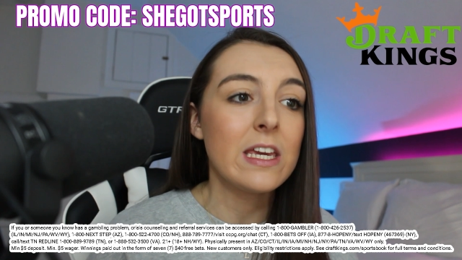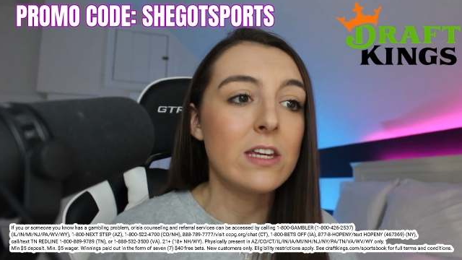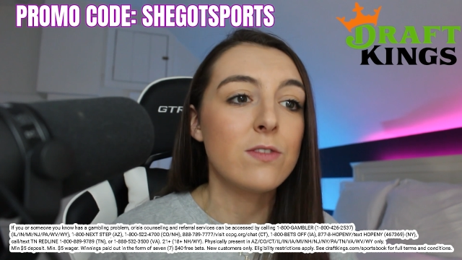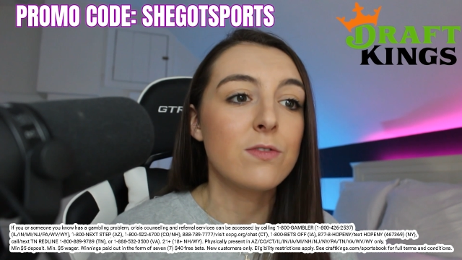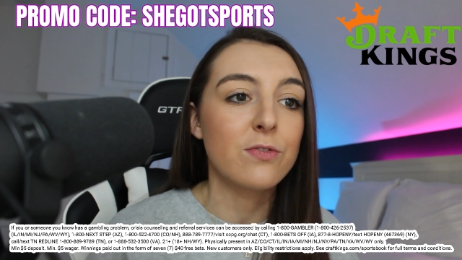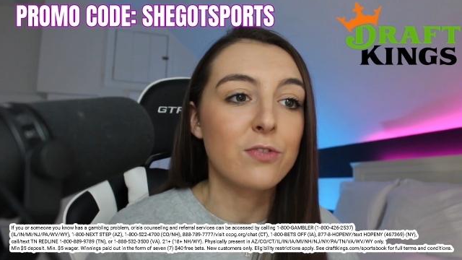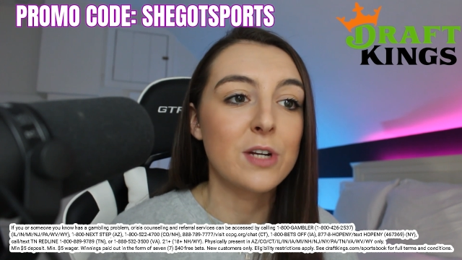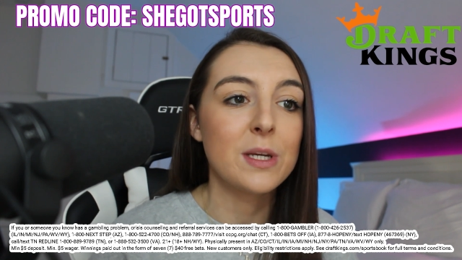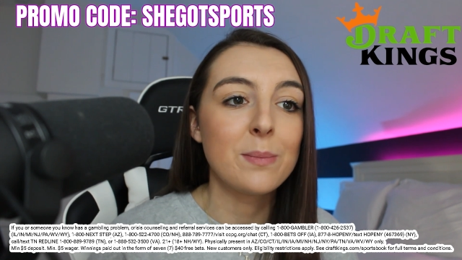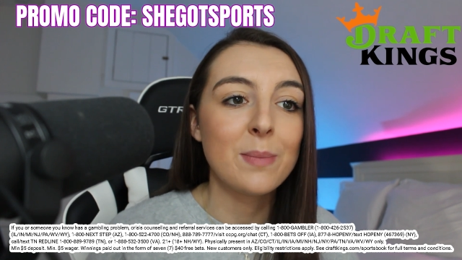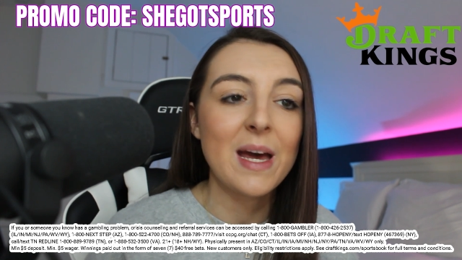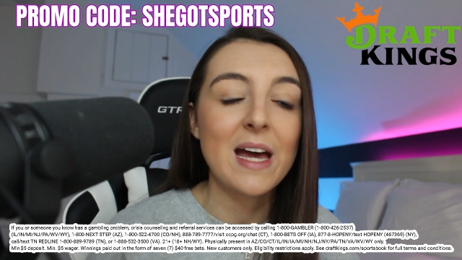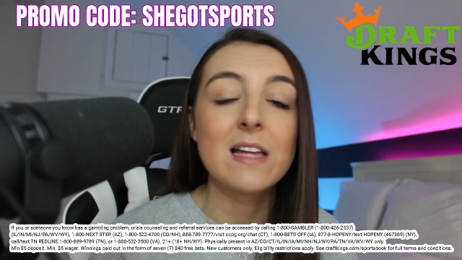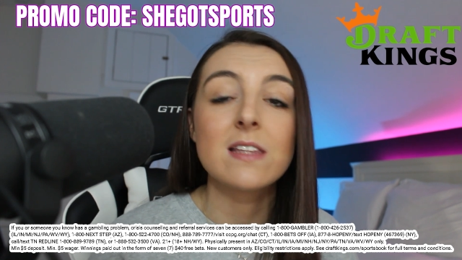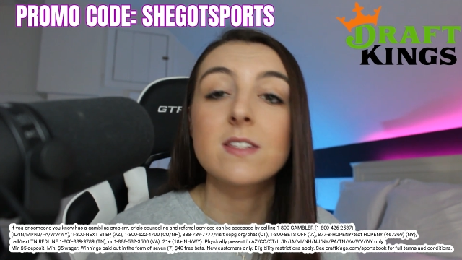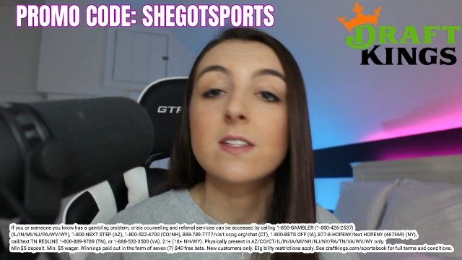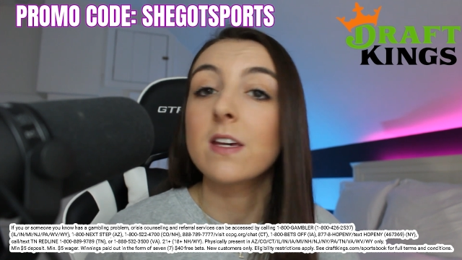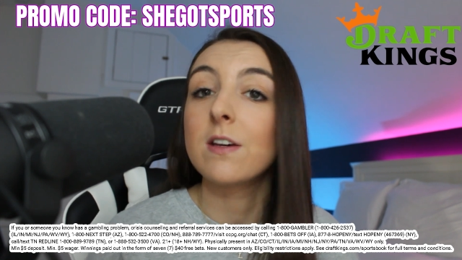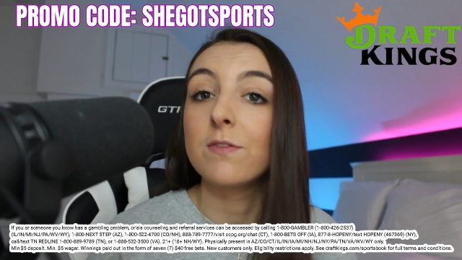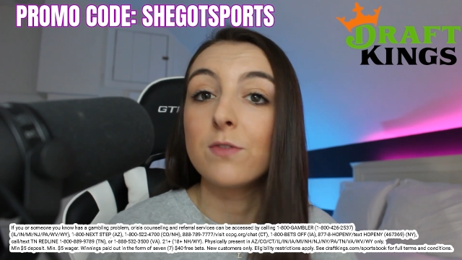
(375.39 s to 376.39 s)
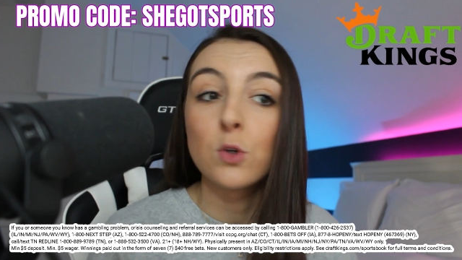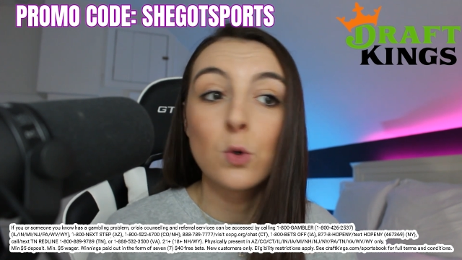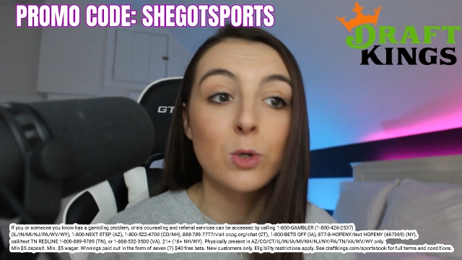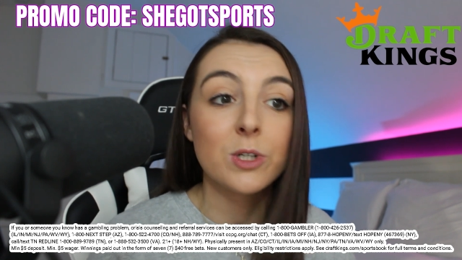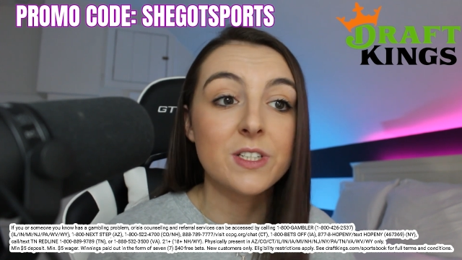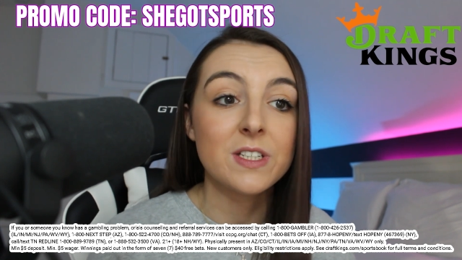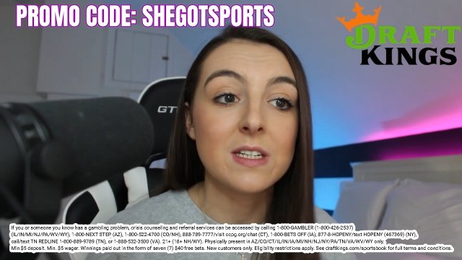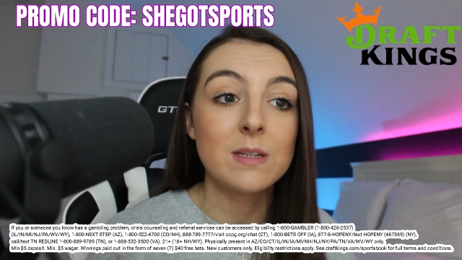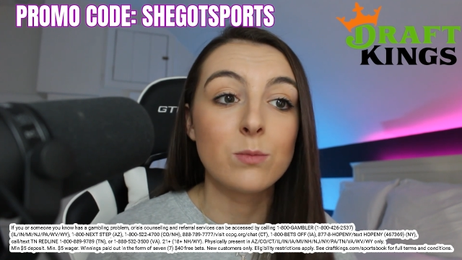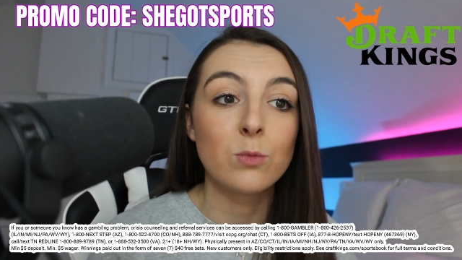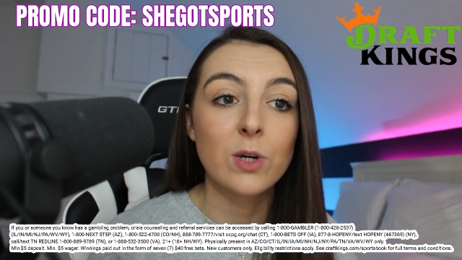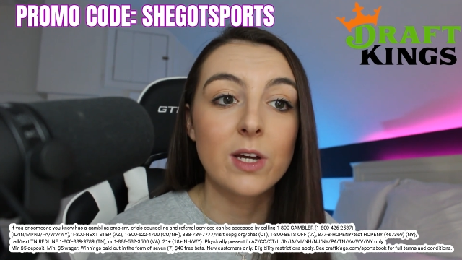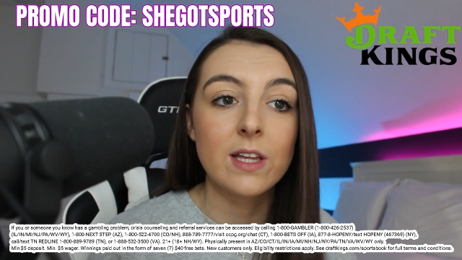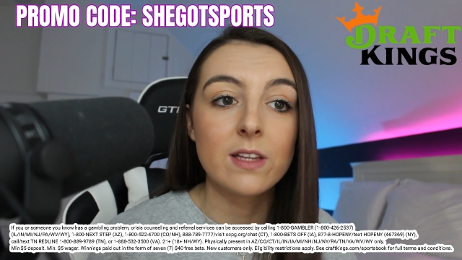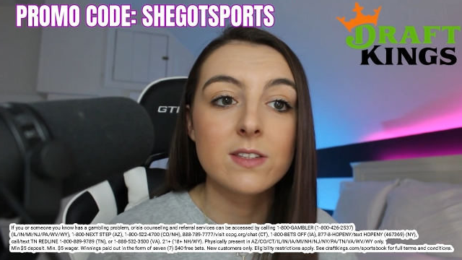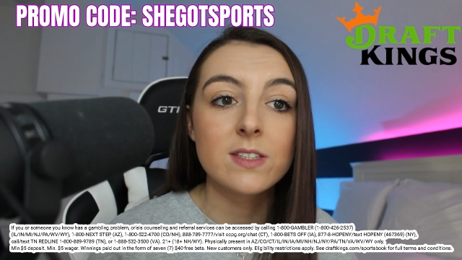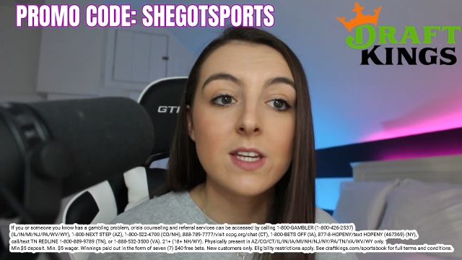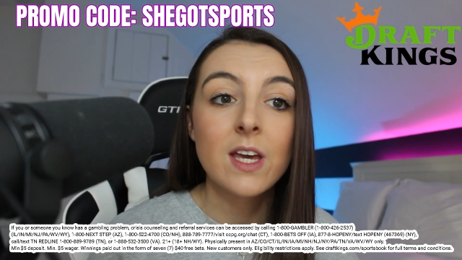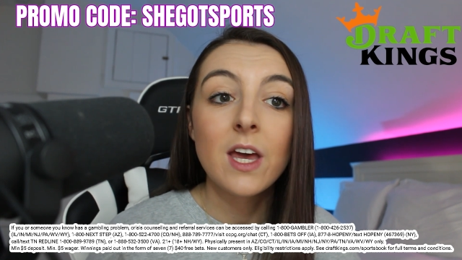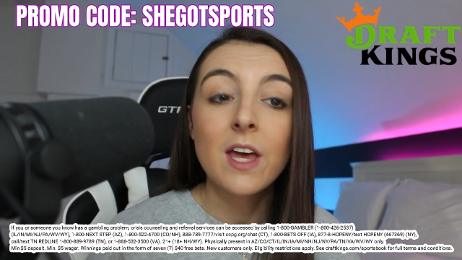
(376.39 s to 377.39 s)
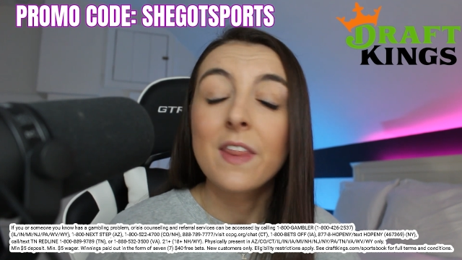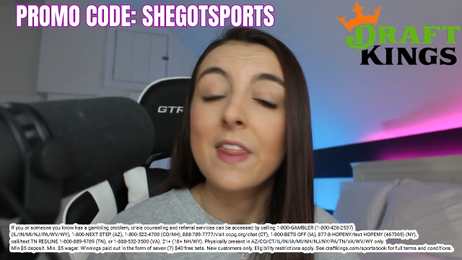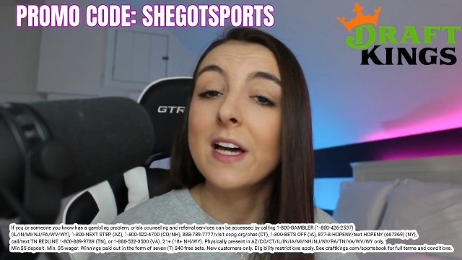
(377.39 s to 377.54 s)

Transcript: in free bets if your team wins.